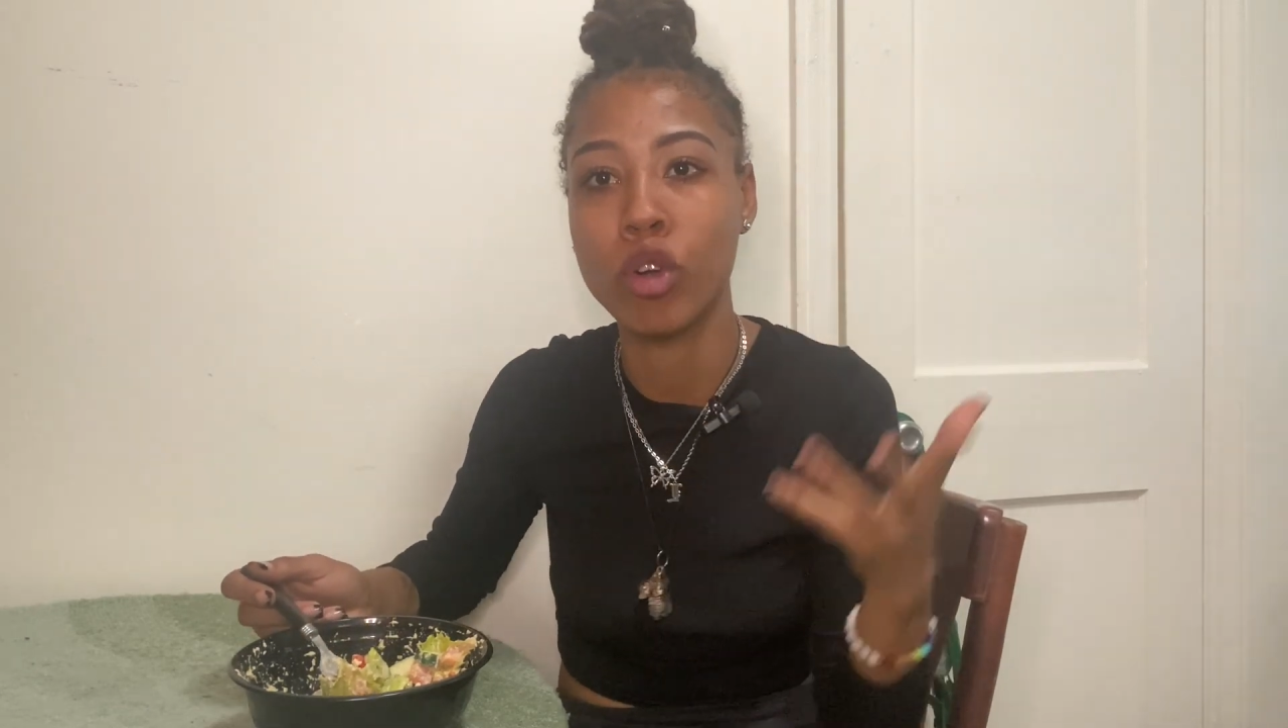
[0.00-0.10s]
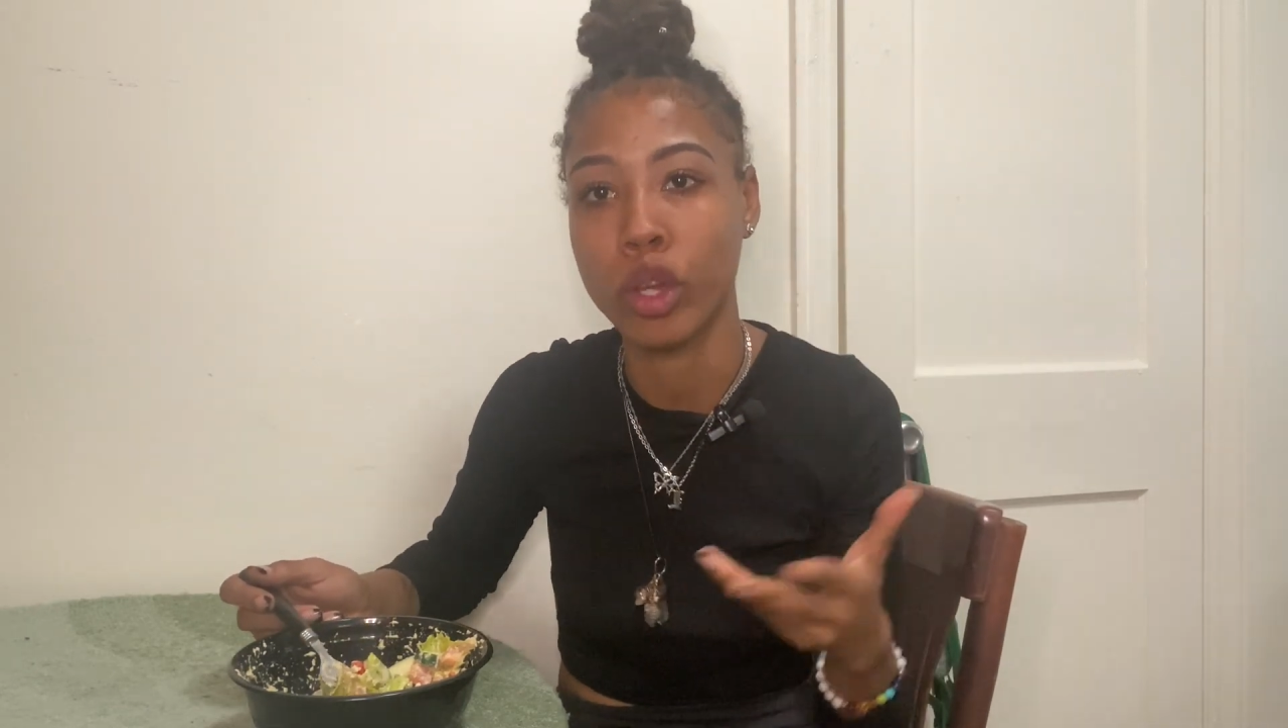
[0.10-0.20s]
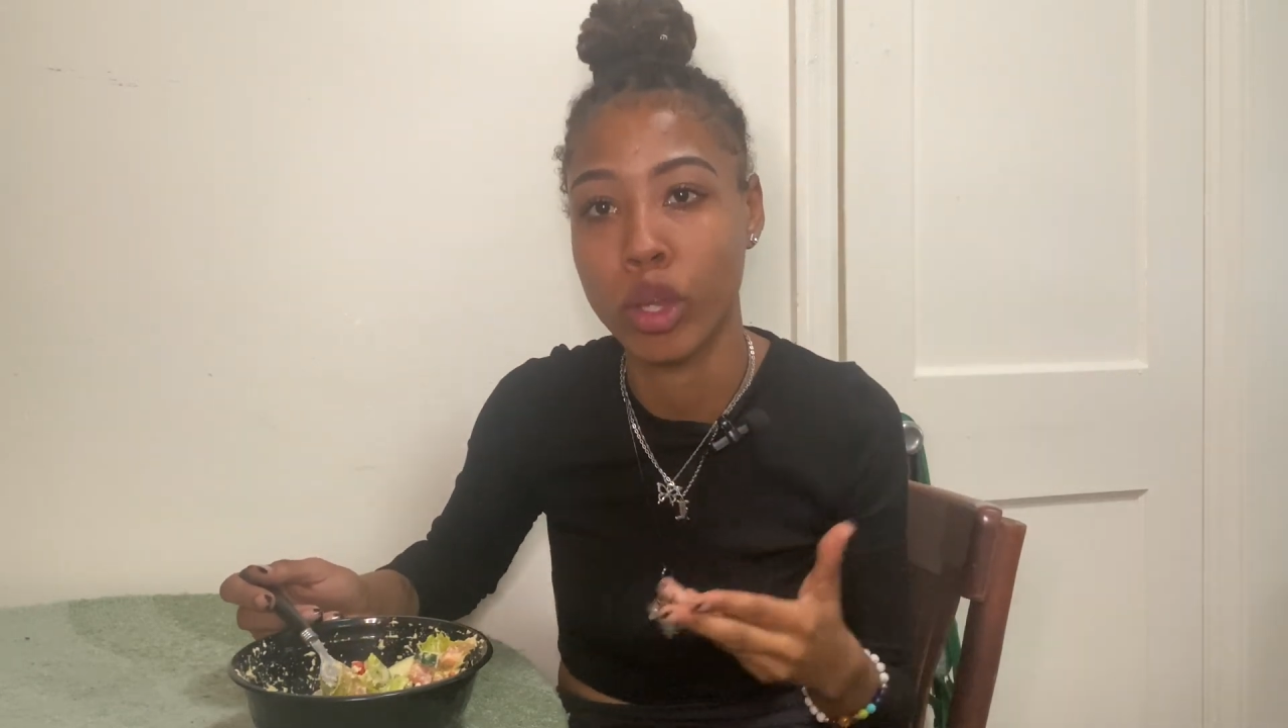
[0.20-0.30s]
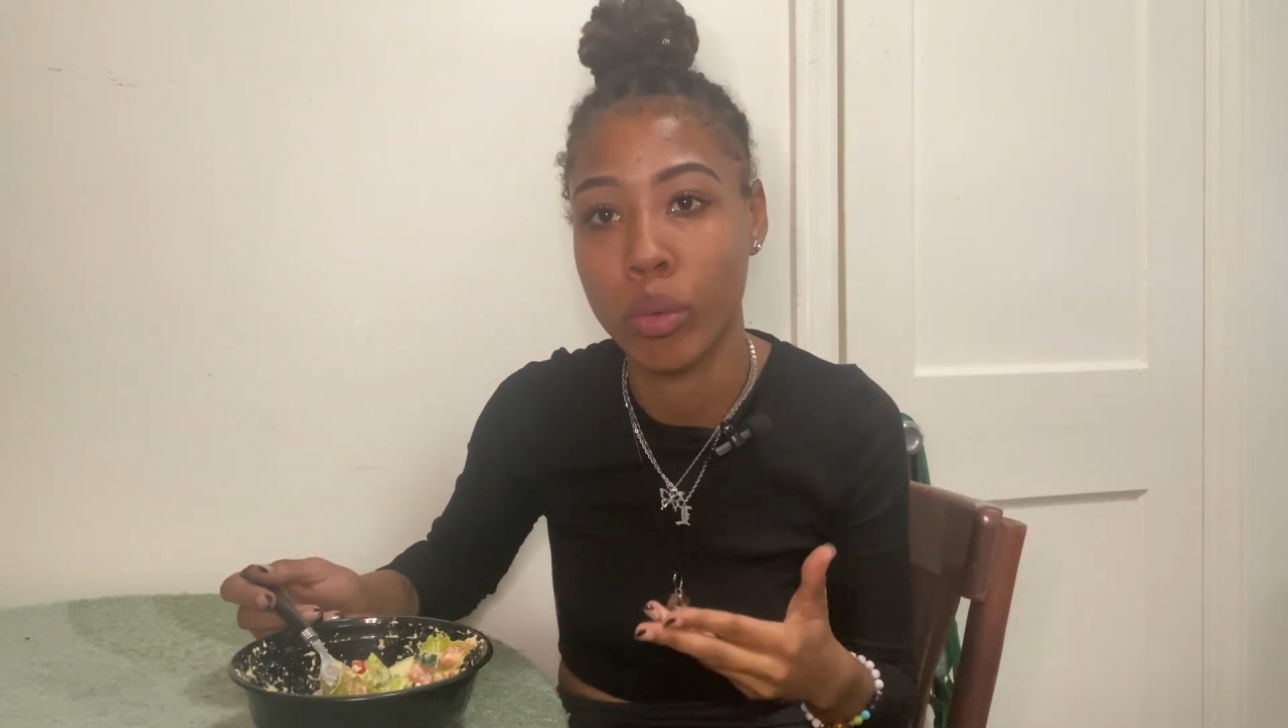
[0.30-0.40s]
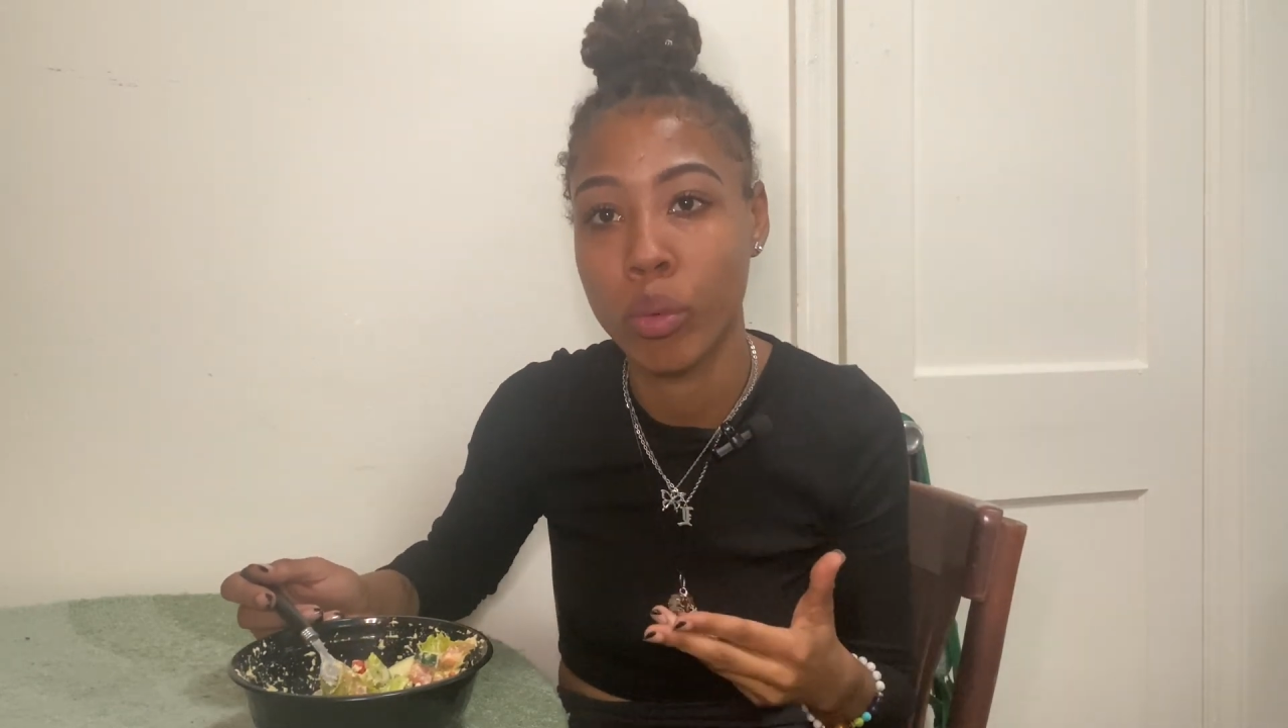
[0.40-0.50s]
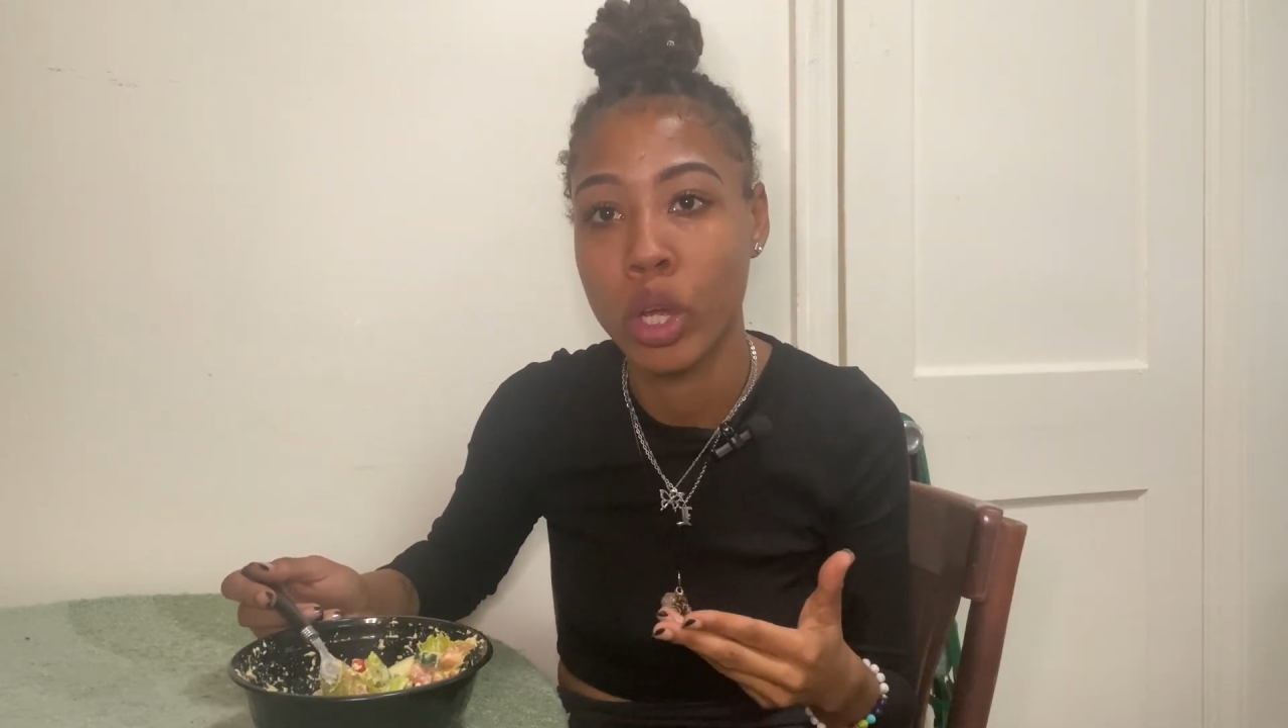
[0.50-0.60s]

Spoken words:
for you.